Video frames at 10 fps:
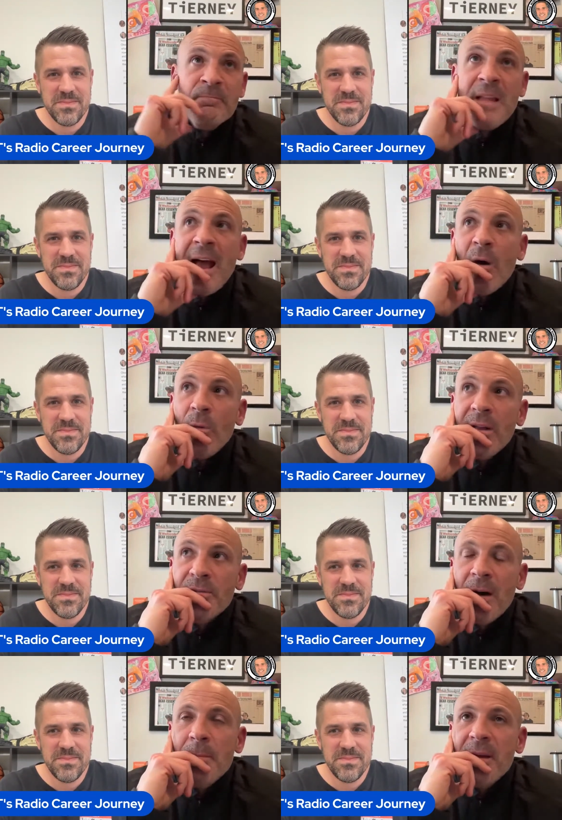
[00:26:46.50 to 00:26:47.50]
Speaker 1: Now it's
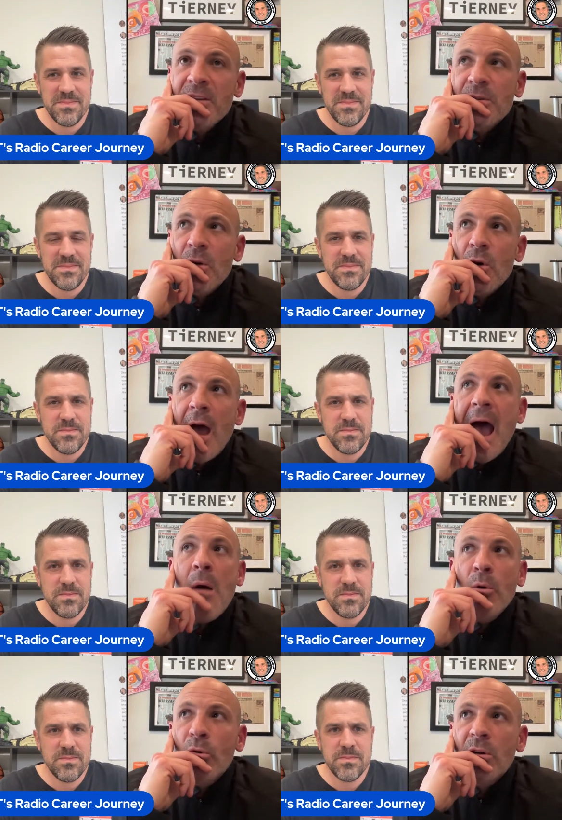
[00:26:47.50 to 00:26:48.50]
funny because
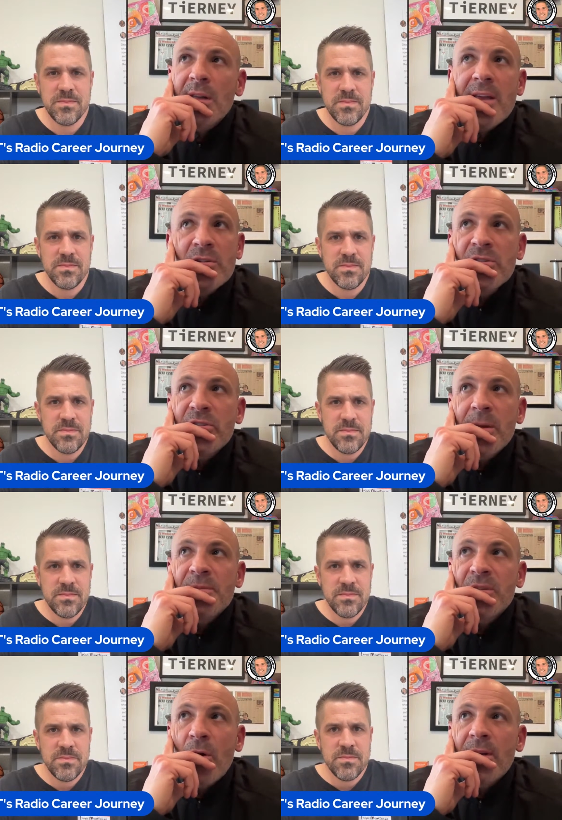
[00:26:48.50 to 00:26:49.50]
our relationship
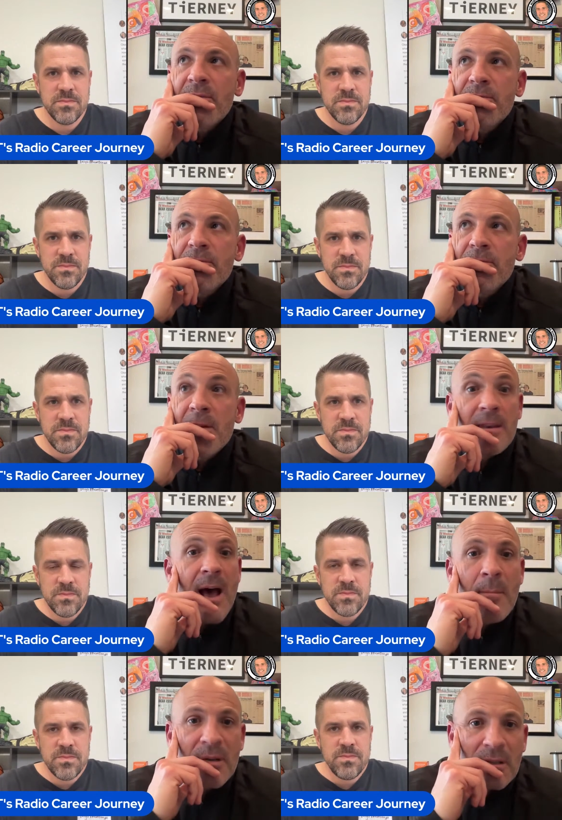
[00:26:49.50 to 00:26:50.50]
started
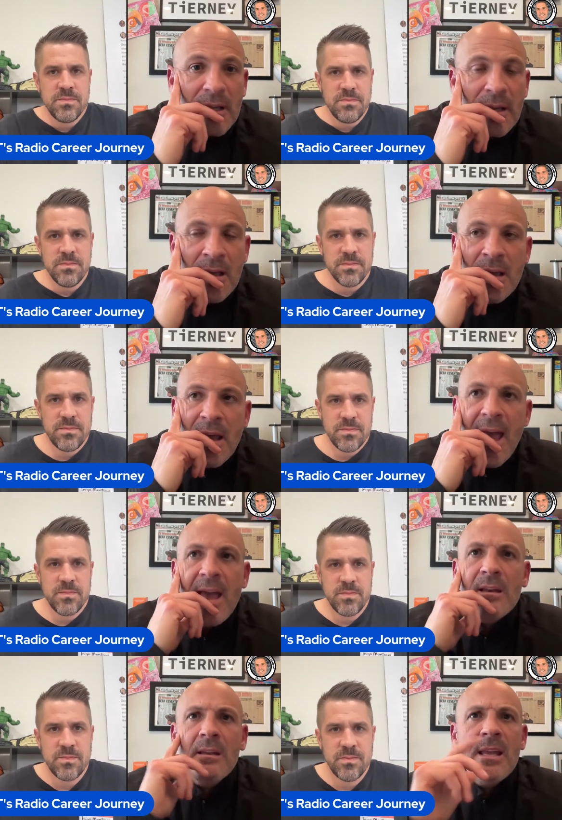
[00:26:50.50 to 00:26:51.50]
phenomenally.
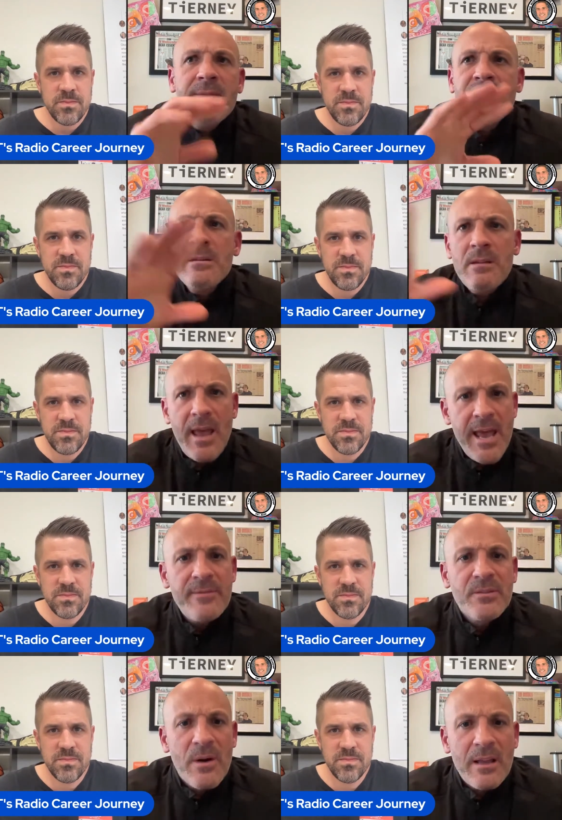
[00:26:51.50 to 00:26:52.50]
And even
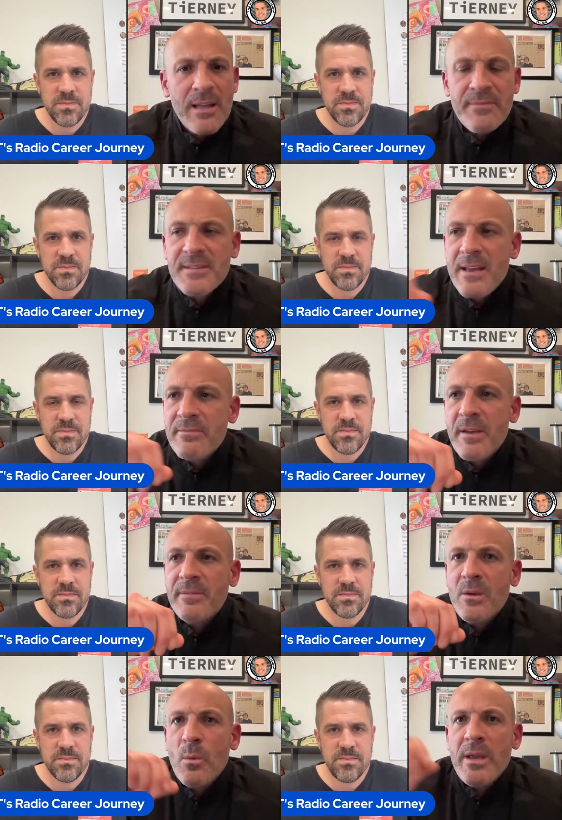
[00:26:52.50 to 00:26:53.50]
after I left
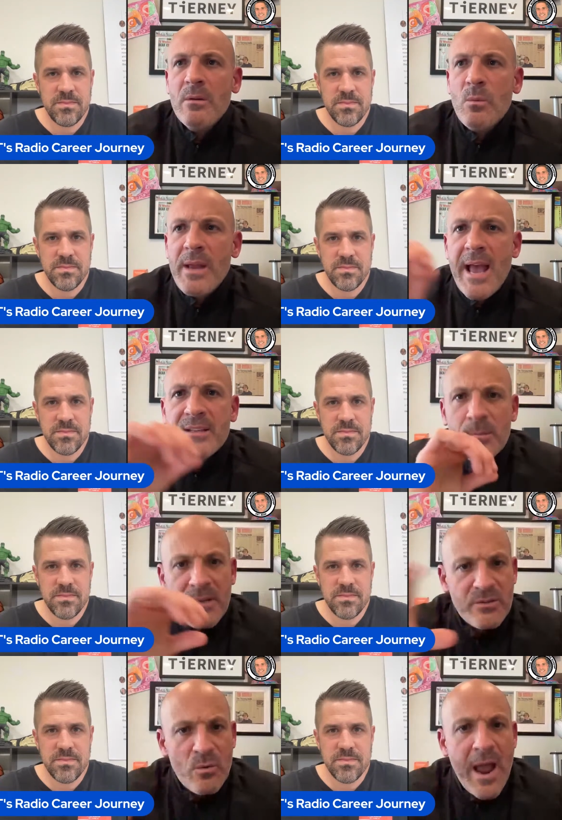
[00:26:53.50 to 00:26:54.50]
1050, we, we had some
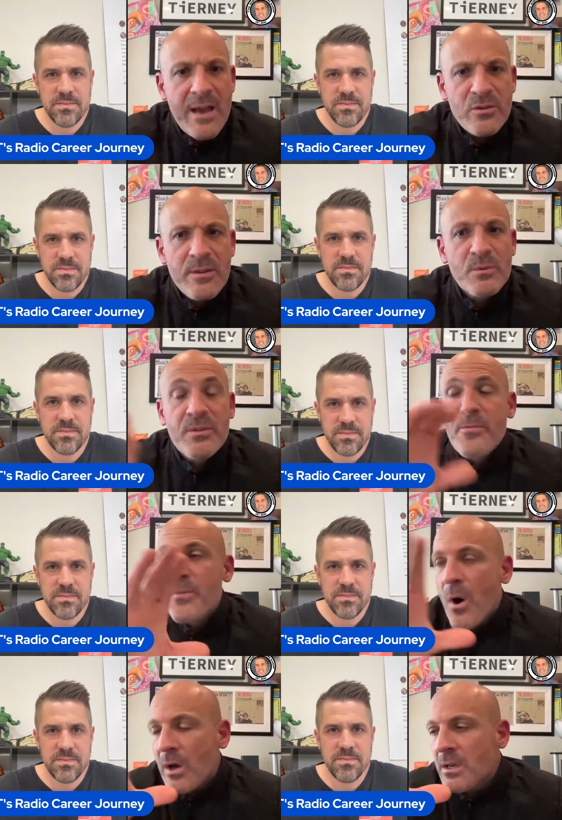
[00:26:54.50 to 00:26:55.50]
interaction. There was a
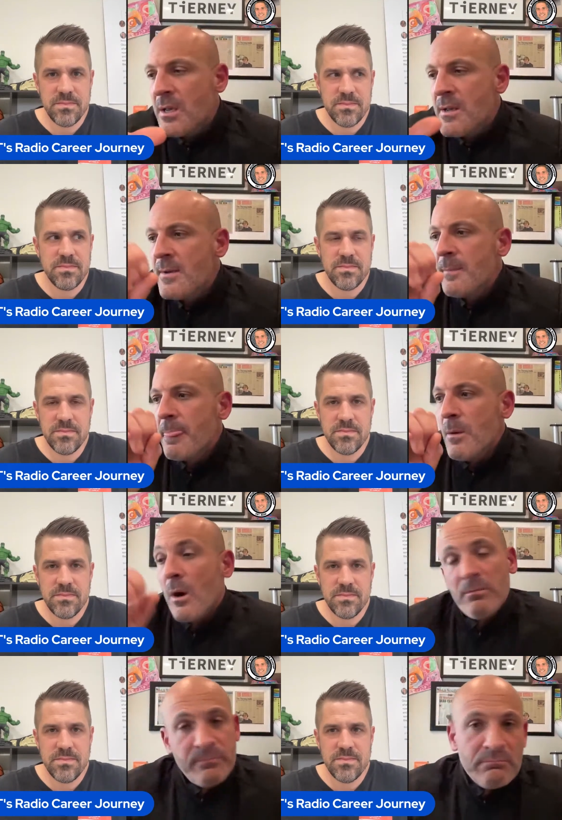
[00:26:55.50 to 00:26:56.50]
thought,
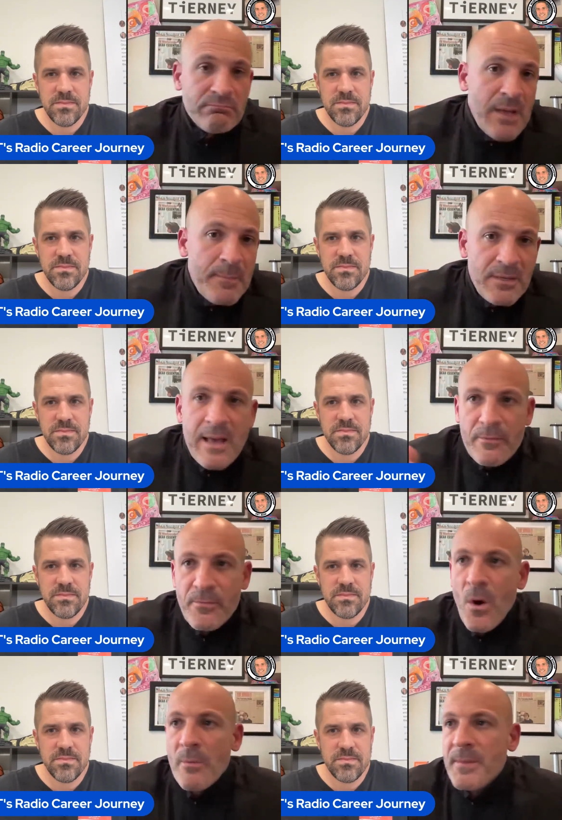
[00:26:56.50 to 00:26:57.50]
well, I mean, not a
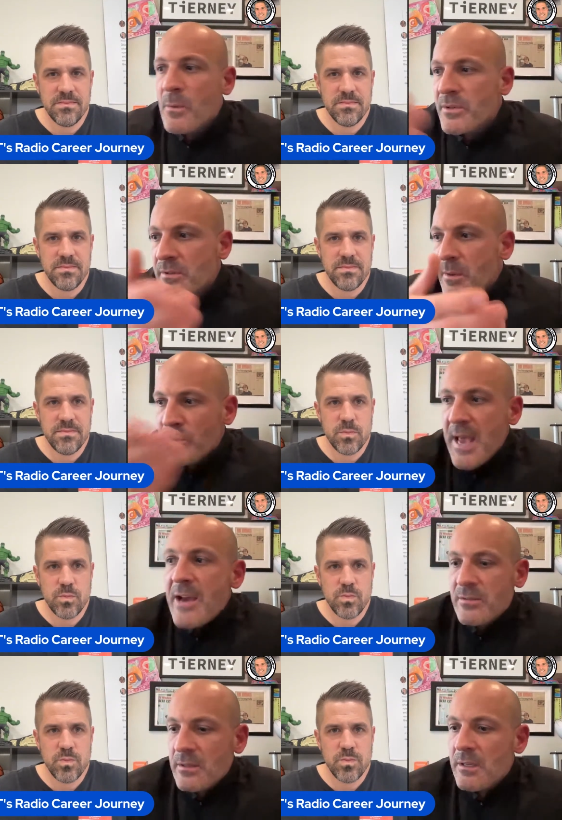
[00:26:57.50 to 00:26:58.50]
thought. There was there was
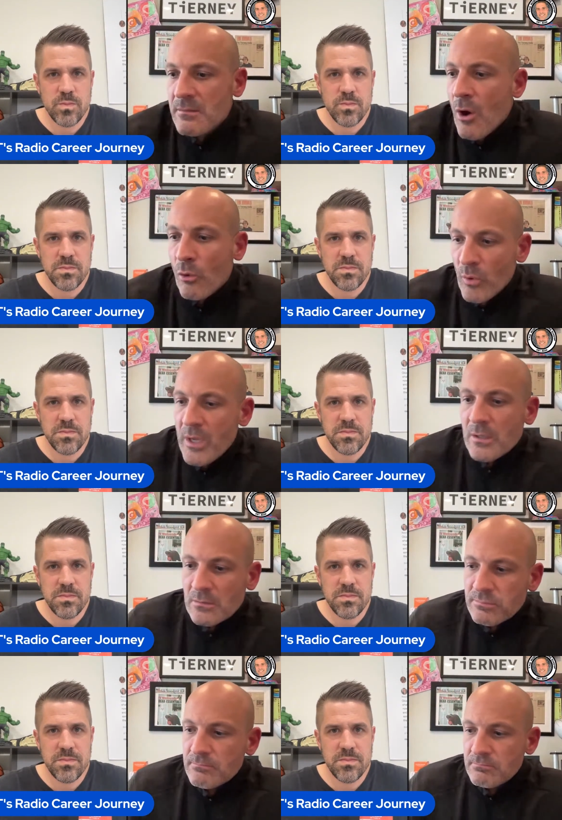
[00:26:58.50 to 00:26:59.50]
actually a real